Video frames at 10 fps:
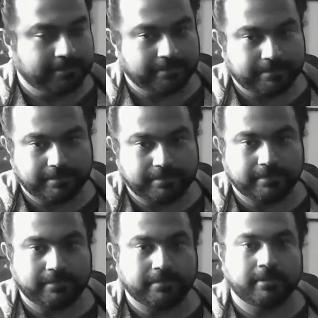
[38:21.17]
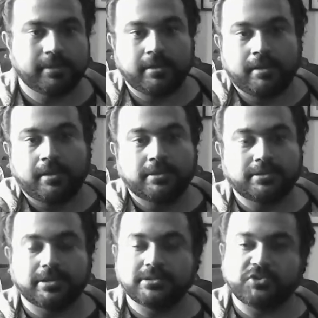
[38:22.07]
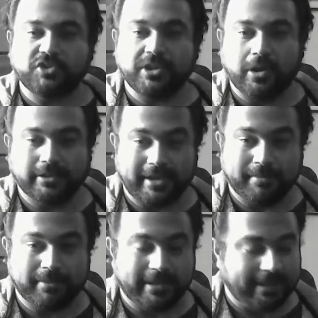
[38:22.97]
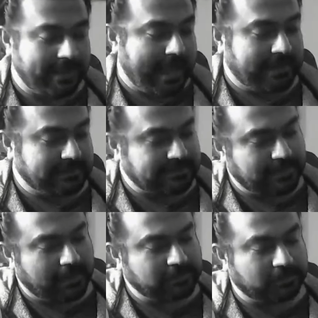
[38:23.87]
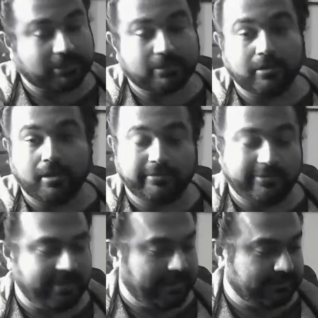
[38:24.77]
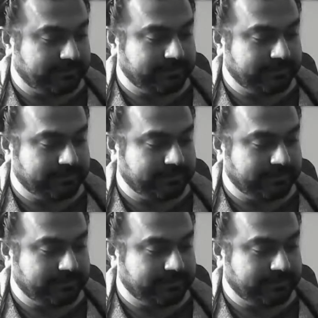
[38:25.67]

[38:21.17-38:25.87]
so there's a G chord that I'm playing, and it starts on the 3rd fret.